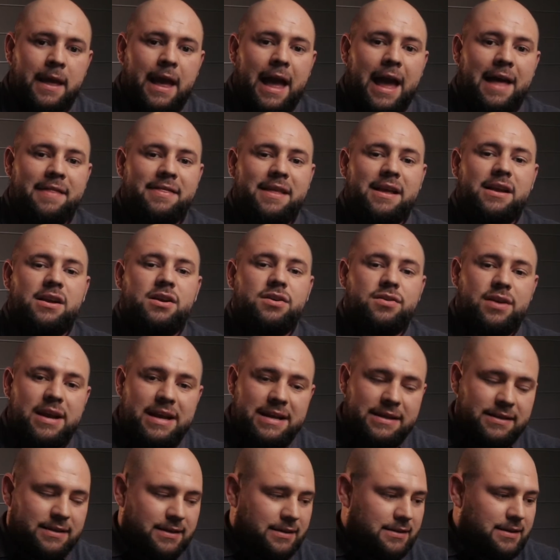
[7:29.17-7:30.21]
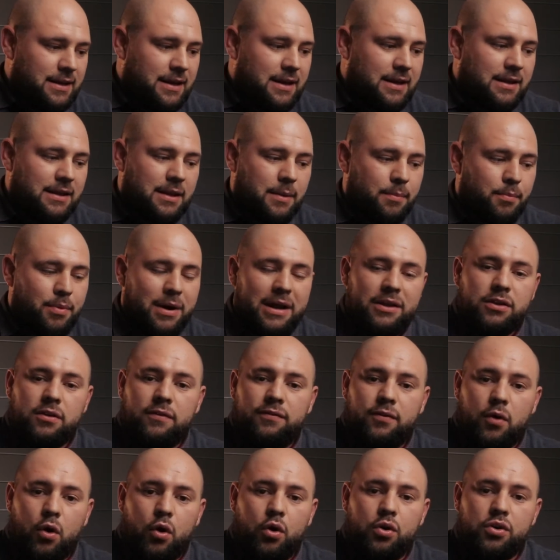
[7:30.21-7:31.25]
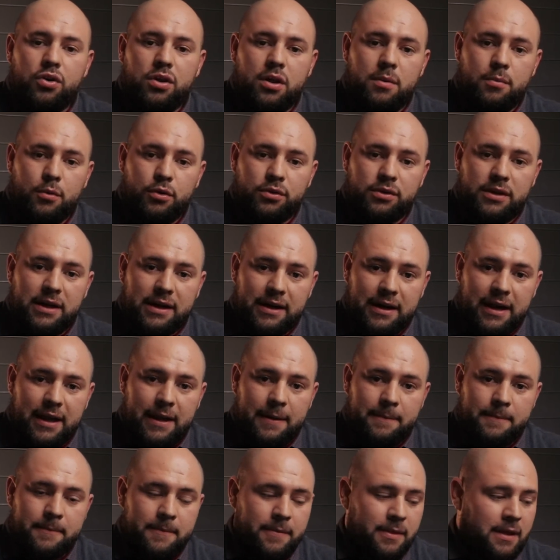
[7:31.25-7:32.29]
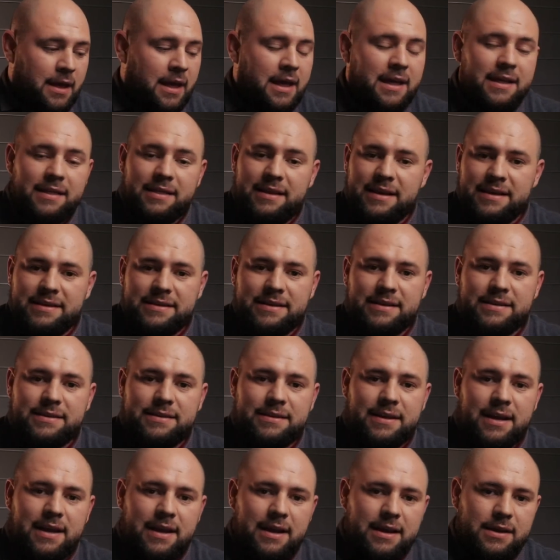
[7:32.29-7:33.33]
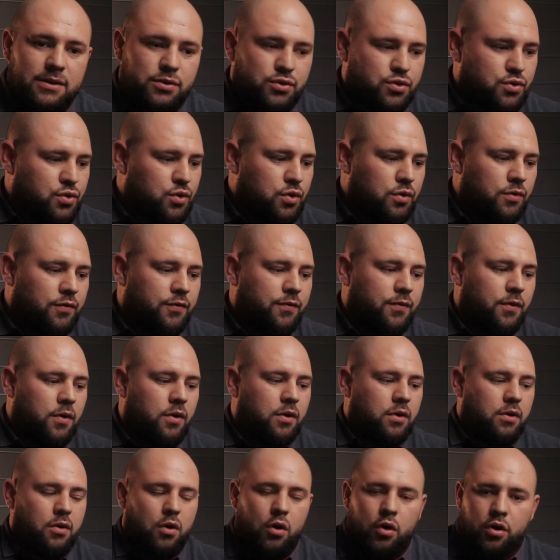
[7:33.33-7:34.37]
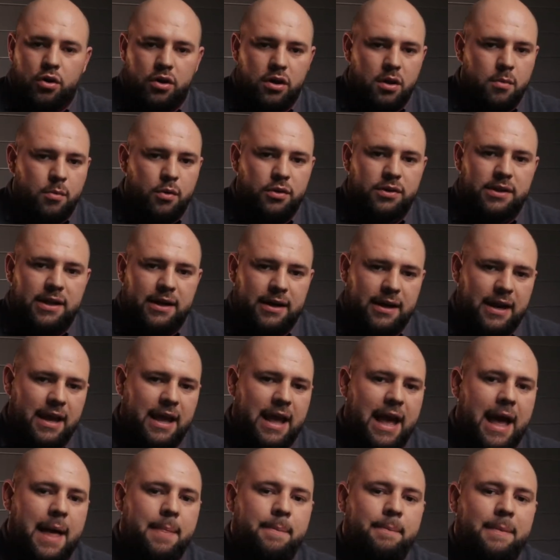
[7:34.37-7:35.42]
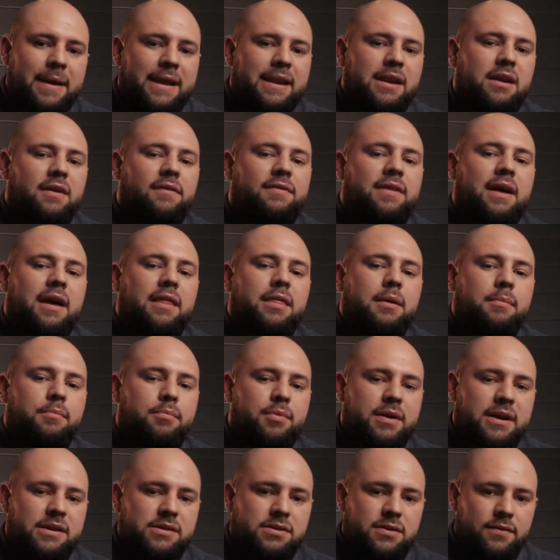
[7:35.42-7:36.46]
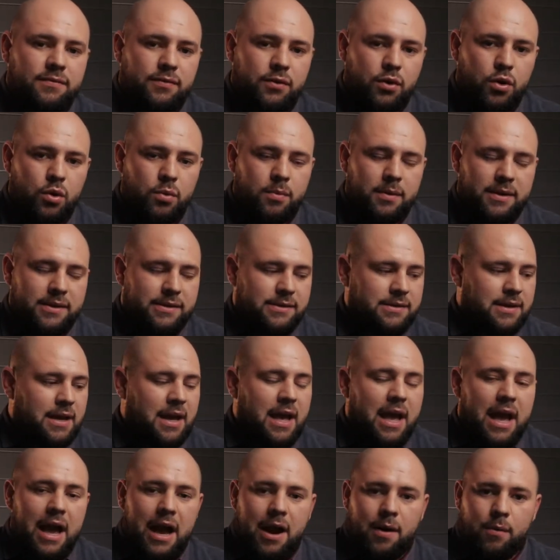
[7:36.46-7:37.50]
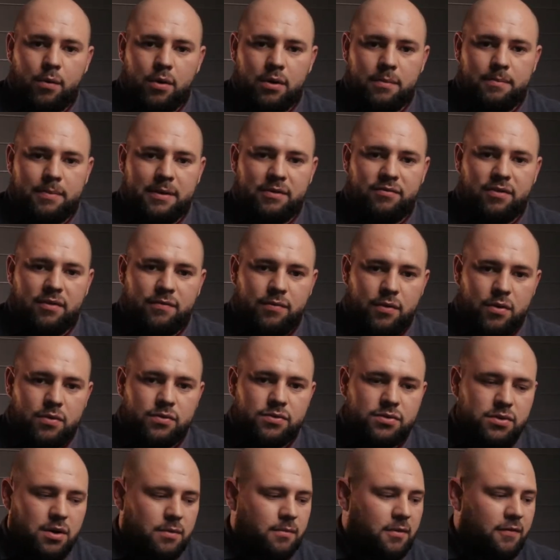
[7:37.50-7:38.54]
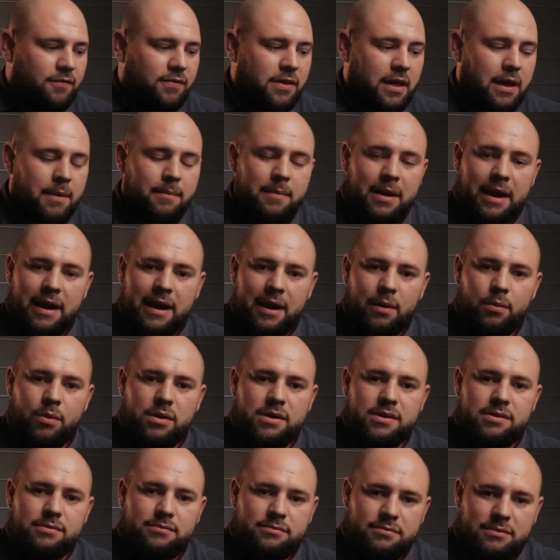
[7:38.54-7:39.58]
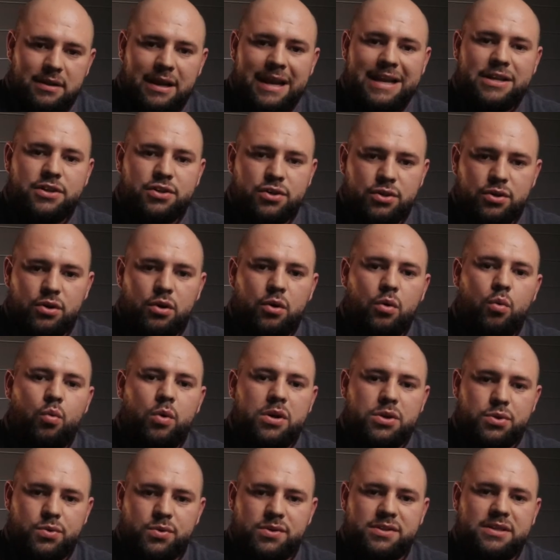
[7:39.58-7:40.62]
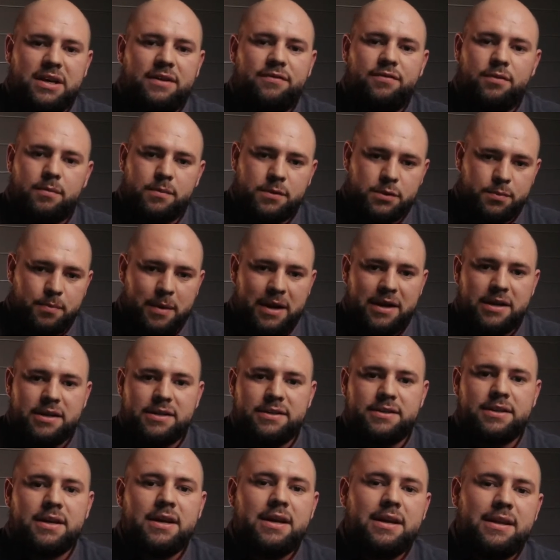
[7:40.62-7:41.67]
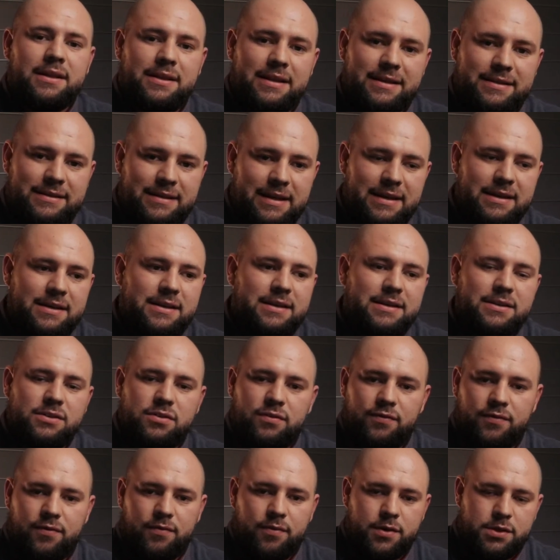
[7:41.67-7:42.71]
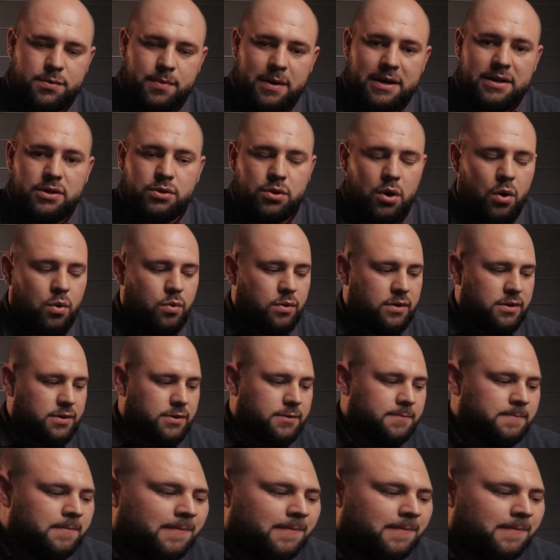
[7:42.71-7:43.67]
and then created the brand of Hoyo de Monterrey. This is true for Hoyo de Monterrey and many of the other brands of Cubans. I will be reviewing some of them and I will let you know which ones are from Spanish descendants of Spanish owners.